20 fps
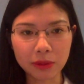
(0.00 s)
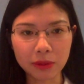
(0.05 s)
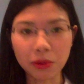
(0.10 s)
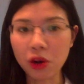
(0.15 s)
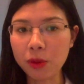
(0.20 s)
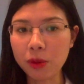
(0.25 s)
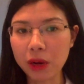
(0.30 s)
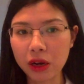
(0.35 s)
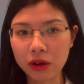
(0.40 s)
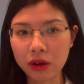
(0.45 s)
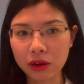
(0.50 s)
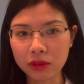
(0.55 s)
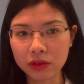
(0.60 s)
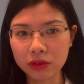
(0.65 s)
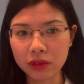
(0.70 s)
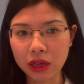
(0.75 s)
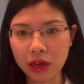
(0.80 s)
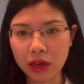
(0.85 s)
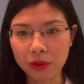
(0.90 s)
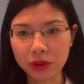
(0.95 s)
mobile,
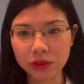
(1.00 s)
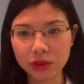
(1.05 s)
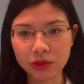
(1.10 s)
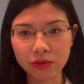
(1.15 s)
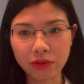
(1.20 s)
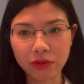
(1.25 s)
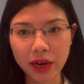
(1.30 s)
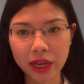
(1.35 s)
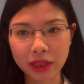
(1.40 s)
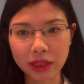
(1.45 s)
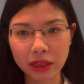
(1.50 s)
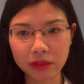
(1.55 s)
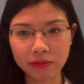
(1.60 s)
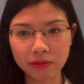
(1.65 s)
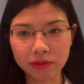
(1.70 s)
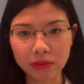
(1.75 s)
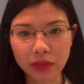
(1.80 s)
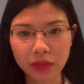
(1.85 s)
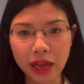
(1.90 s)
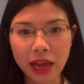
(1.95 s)
I want to write
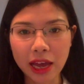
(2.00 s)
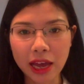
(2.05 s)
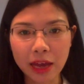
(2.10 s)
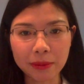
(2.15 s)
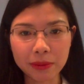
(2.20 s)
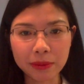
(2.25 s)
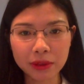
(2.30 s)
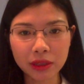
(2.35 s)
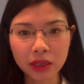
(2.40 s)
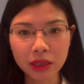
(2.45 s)
an app,